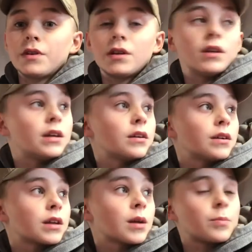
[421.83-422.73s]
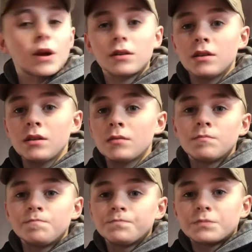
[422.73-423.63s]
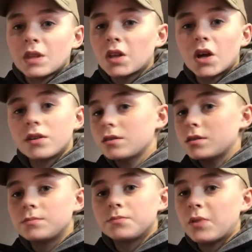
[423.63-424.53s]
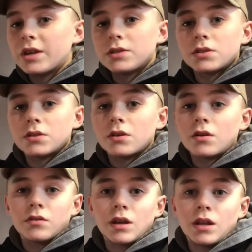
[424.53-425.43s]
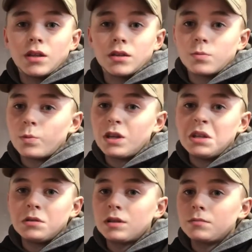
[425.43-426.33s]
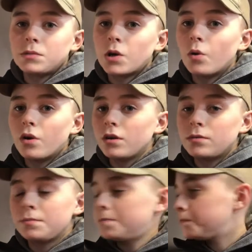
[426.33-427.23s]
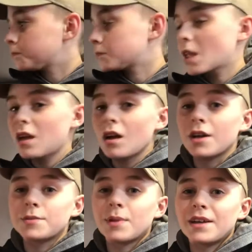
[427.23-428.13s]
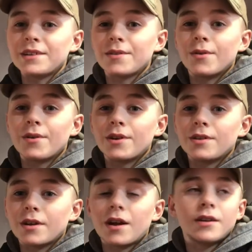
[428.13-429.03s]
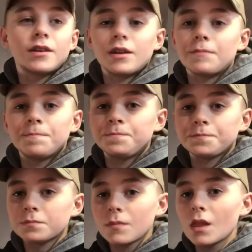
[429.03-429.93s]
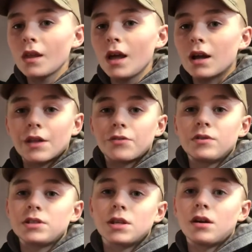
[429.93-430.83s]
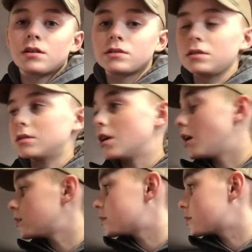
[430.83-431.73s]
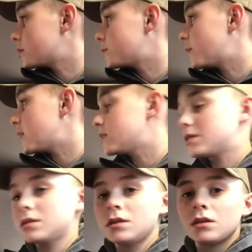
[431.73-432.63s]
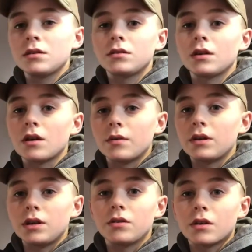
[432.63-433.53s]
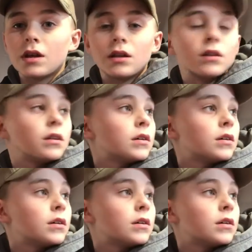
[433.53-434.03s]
here in Cape Breton, not a good place to grow grain, like wheat and corn. I planted corn in the garden and I got 3 stalks. It's not a good place to grow any grain.